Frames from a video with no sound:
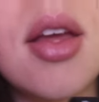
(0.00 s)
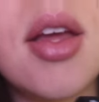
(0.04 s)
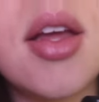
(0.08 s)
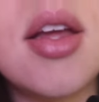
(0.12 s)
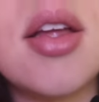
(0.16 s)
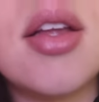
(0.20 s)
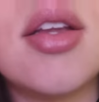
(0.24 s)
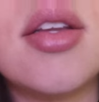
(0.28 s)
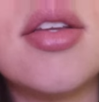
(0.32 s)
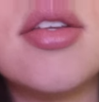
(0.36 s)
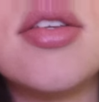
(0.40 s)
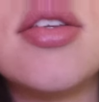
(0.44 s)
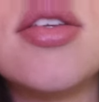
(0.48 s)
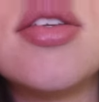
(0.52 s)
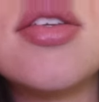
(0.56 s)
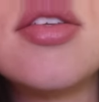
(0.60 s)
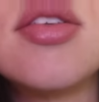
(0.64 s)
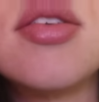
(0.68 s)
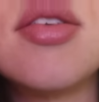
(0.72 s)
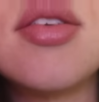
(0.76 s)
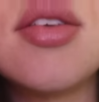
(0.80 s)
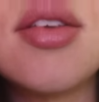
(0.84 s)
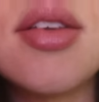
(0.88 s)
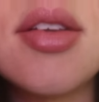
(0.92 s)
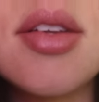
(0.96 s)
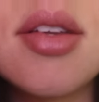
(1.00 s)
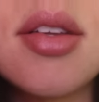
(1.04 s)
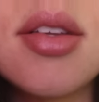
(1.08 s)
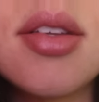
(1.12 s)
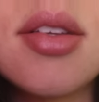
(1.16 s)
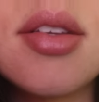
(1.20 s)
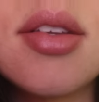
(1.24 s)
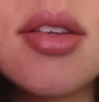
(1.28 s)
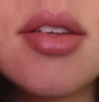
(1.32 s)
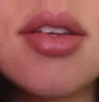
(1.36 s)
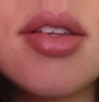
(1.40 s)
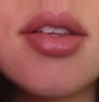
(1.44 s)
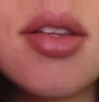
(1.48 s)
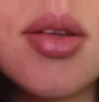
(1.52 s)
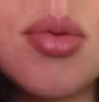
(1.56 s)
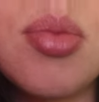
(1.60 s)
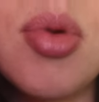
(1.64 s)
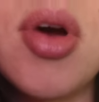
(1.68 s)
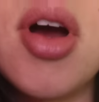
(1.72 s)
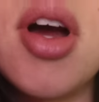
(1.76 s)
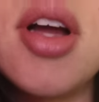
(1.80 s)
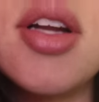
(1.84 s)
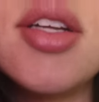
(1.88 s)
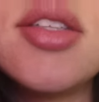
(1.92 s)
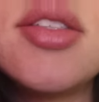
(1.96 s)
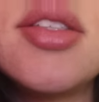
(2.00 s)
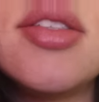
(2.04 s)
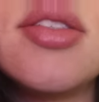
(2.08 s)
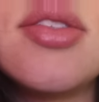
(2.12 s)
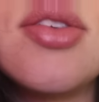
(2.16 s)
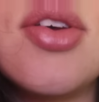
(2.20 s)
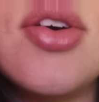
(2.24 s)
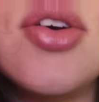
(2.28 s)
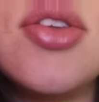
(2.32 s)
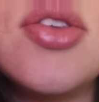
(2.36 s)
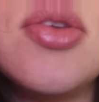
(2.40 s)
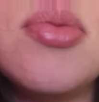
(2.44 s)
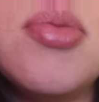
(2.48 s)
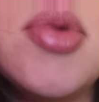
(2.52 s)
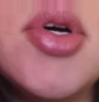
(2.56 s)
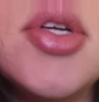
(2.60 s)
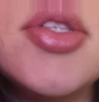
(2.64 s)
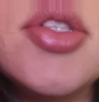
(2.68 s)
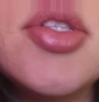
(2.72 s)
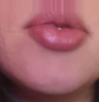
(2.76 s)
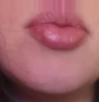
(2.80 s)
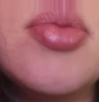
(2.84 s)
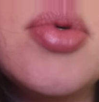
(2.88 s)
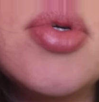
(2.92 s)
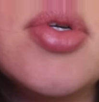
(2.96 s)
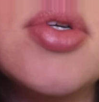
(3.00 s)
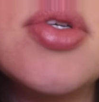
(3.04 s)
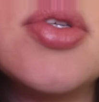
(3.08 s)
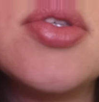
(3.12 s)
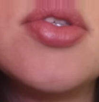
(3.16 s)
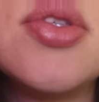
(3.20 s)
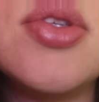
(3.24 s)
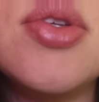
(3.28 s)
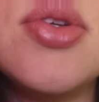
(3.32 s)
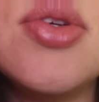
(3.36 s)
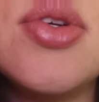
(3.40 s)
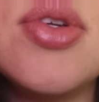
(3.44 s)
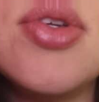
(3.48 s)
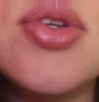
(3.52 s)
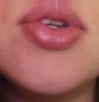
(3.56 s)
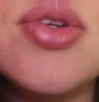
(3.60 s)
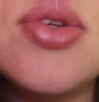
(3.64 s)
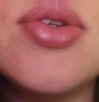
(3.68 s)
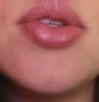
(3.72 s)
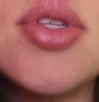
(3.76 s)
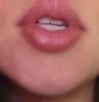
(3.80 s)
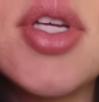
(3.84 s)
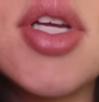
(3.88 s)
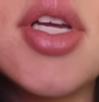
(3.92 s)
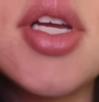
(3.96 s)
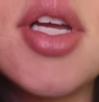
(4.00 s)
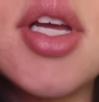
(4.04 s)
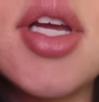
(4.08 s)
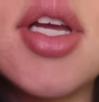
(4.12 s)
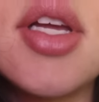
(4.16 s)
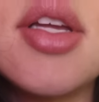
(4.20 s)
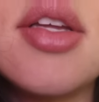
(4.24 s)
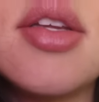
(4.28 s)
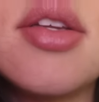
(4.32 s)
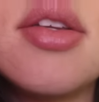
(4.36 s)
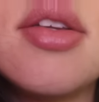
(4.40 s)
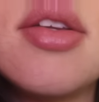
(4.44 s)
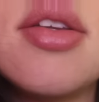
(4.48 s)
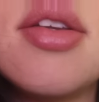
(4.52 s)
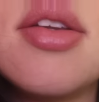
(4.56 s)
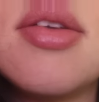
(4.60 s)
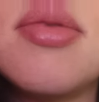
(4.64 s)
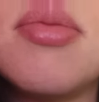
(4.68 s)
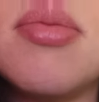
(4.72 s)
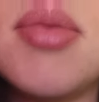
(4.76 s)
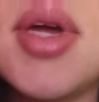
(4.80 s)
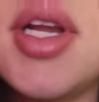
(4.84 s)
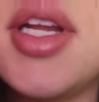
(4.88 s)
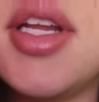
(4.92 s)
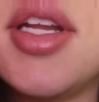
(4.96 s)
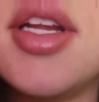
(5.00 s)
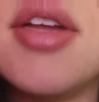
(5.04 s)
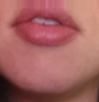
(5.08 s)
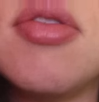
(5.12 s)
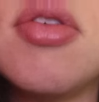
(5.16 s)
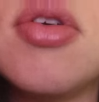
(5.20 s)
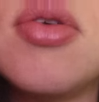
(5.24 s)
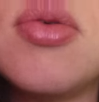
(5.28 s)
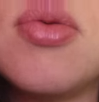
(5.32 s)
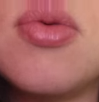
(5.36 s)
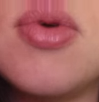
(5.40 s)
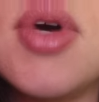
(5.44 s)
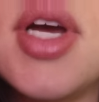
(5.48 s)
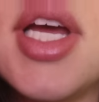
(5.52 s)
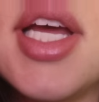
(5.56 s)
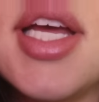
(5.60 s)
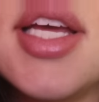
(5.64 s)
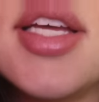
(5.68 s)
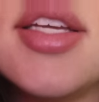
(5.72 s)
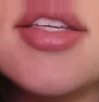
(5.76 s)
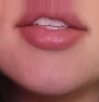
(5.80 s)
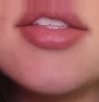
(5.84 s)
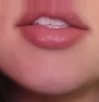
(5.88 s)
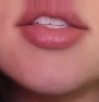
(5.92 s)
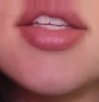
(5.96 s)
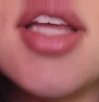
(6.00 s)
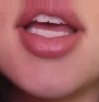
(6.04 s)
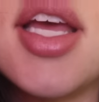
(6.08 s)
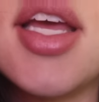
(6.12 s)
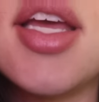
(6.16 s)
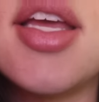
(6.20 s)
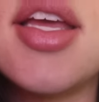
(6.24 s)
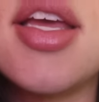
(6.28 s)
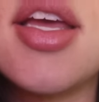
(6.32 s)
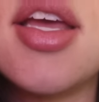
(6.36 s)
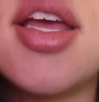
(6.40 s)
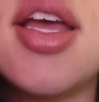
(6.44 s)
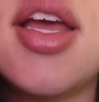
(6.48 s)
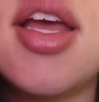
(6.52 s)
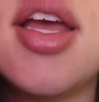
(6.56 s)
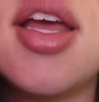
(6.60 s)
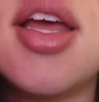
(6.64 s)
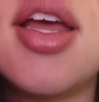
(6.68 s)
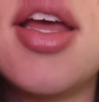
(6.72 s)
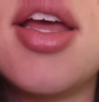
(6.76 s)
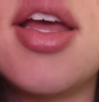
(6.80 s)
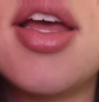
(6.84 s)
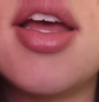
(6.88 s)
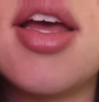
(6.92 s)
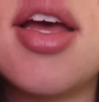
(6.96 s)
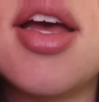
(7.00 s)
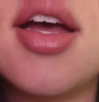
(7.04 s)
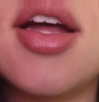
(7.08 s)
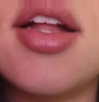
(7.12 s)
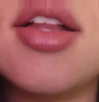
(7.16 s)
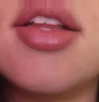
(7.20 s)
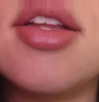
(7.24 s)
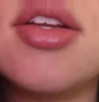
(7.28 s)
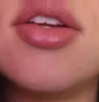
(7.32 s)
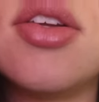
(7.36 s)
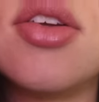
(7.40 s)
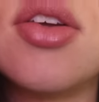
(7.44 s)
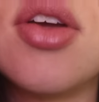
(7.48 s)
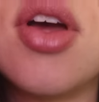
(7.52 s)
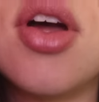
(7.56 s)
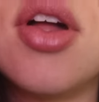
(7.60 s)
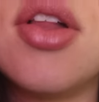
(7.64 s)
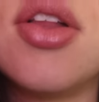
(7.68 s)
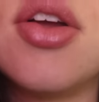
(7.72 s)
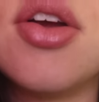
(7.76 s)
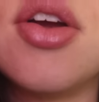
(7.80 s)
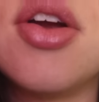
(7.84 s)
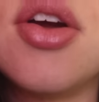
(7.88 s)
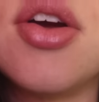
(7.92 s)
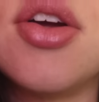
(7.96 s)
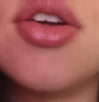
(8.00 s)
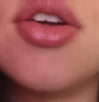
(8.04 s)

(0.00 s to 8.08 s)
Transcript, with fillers: And the product is called the Multiple, so you can use it in many different ways, like a little color